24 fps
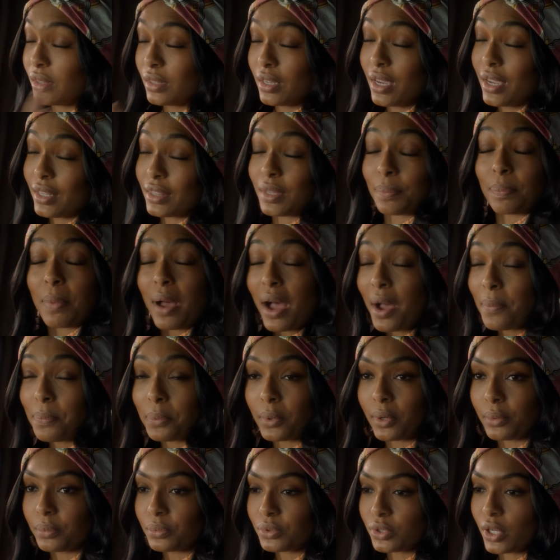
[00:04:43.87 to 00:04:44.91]
at the pop
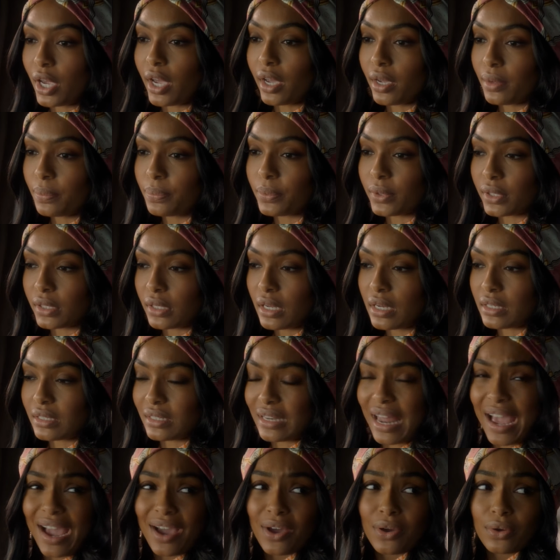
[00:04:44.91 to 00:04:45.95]
up shop, and, and
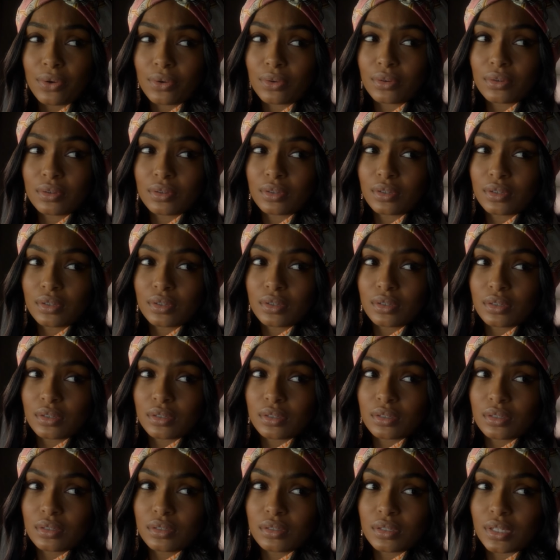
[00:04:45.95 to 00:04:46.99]
now,
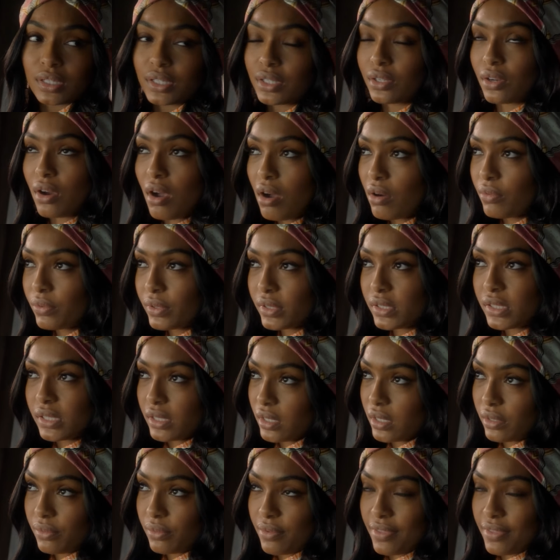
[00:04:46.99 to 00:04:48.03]
like, you're always
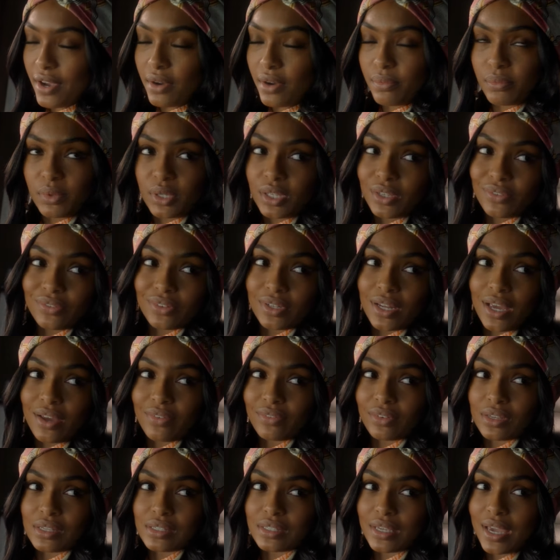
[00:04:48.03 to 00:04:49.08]
here without me even
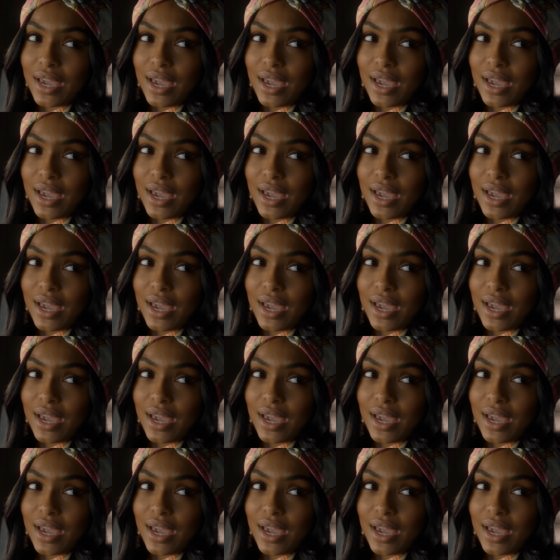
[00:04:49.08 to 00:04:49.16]
having to